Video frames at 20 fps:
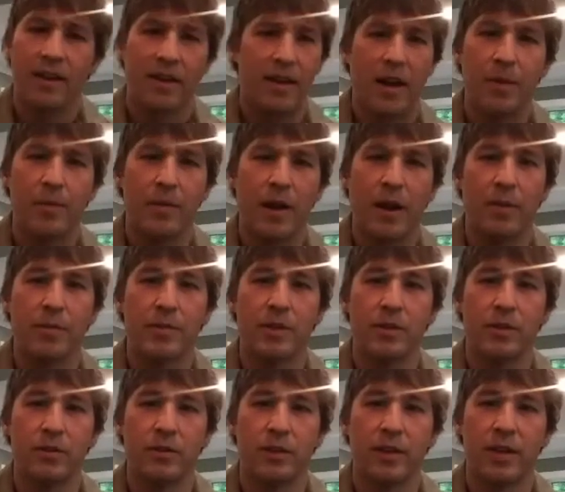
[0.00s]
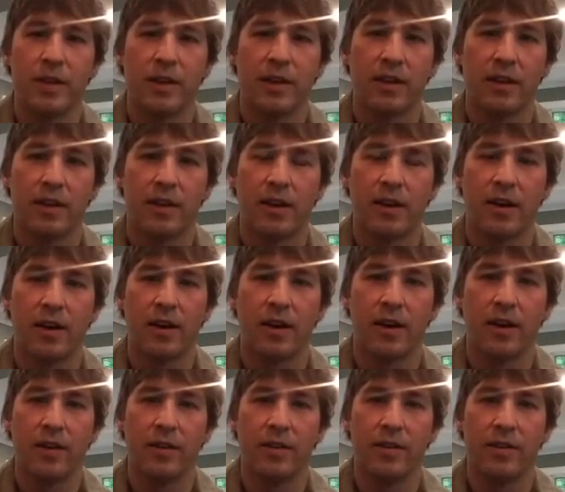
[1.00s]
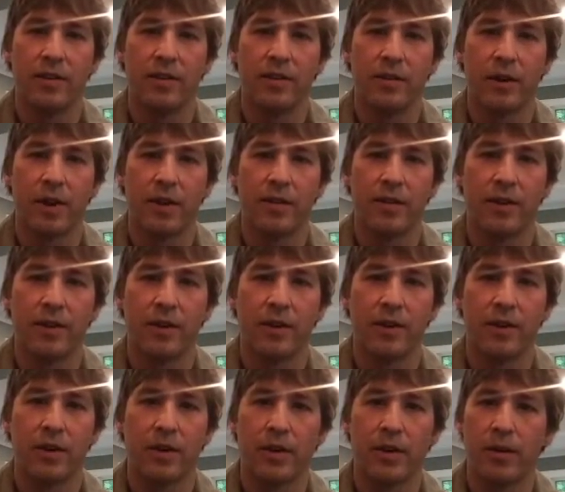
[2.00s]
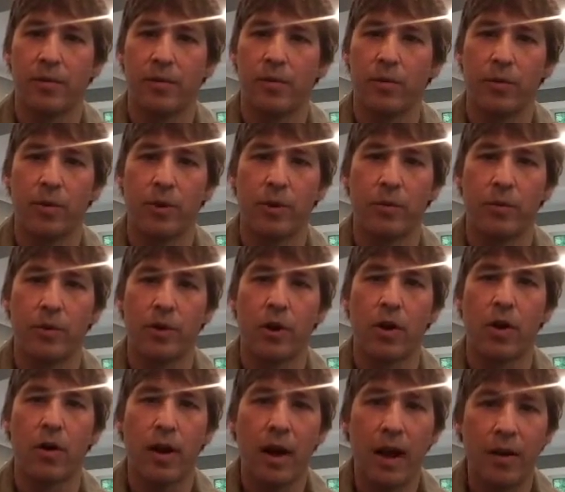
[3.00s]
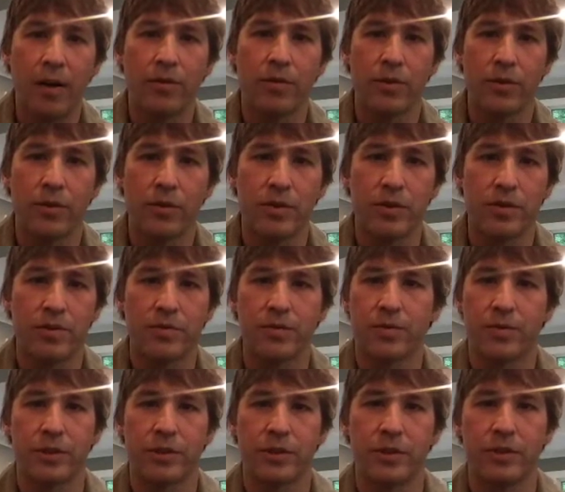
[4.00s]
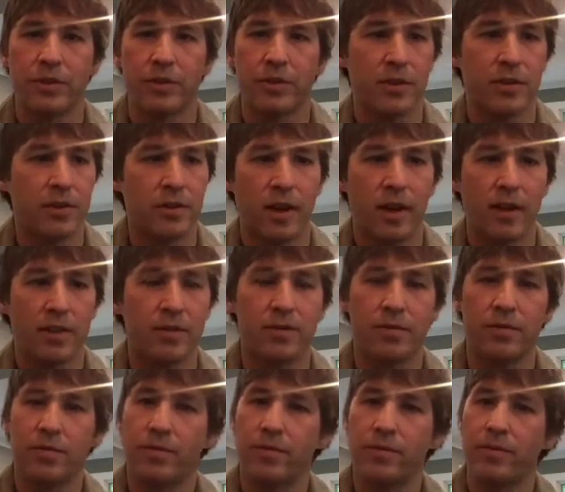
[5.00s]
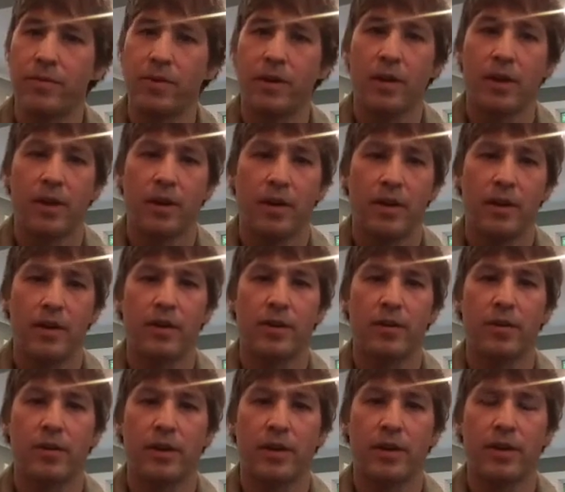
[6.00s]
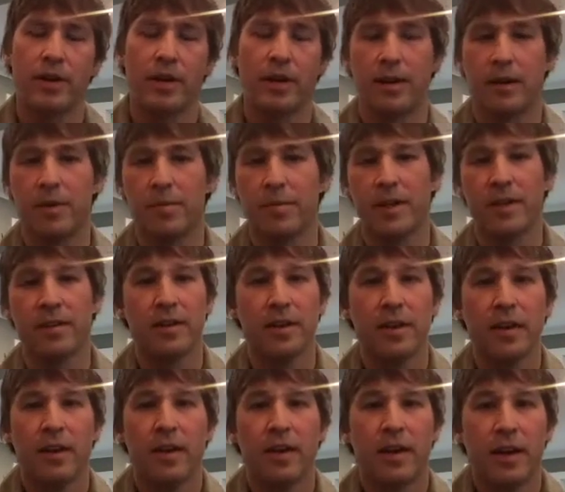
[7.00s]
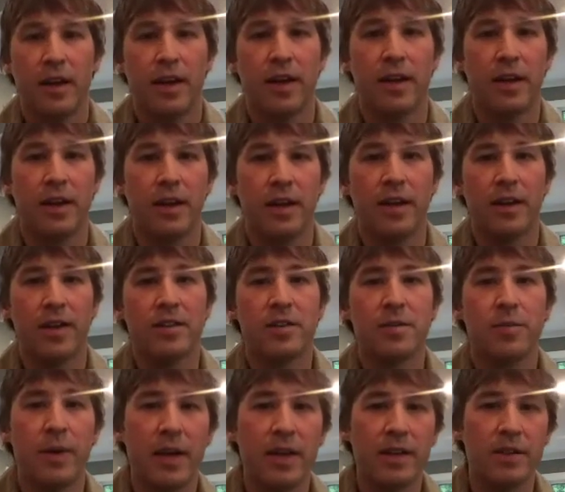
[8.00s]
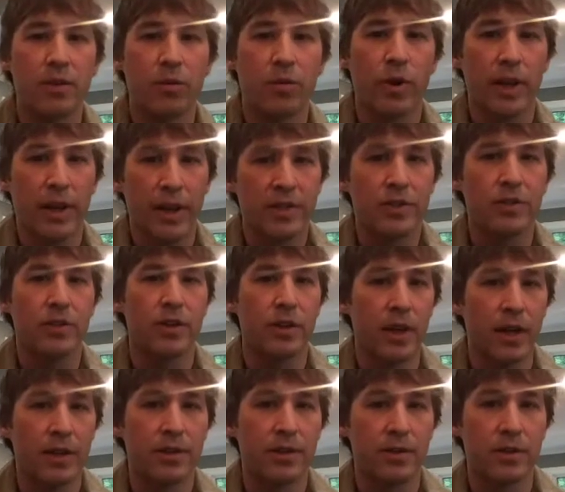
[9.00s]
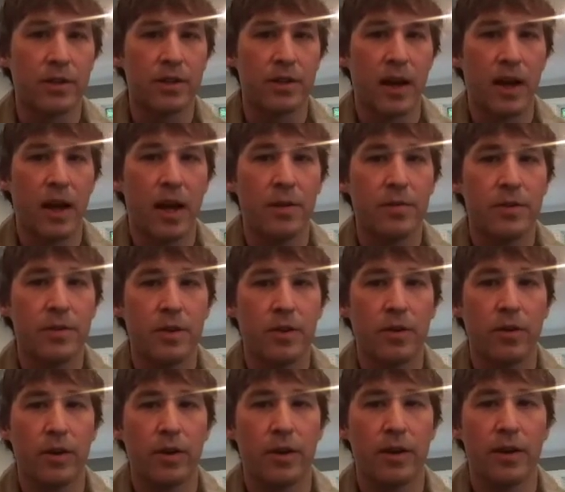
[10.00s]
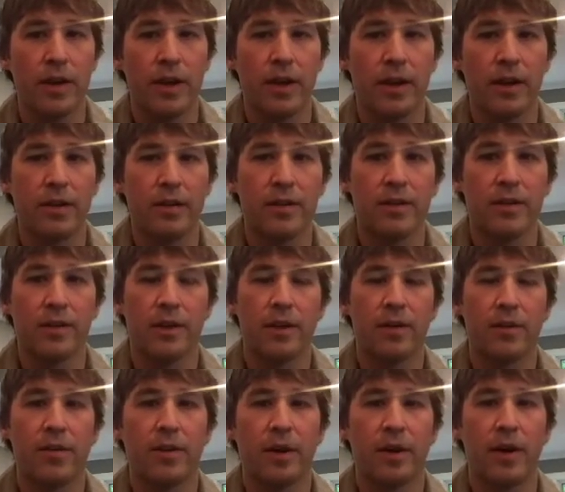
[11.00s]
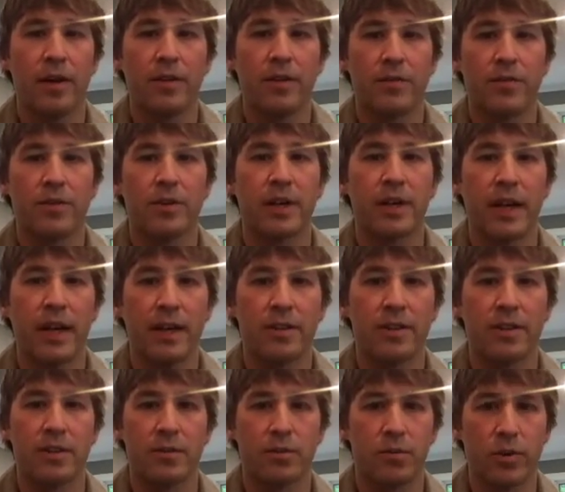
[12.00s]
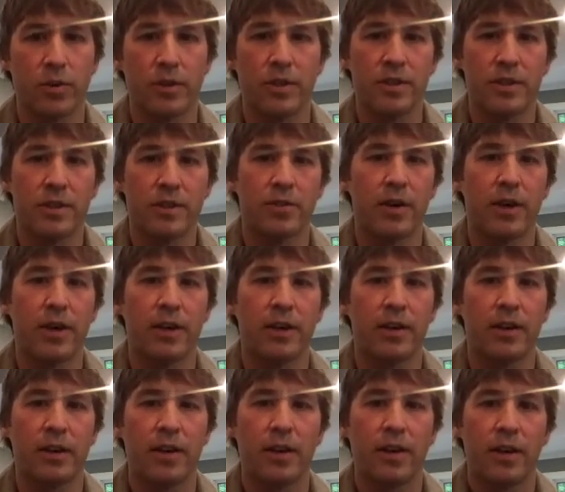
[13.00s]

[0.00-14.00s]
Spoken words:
absolutely. I think we all have those for sure. There's lots of, you know, I mean, it is amazing what hits you at certain times, and certain cases really strike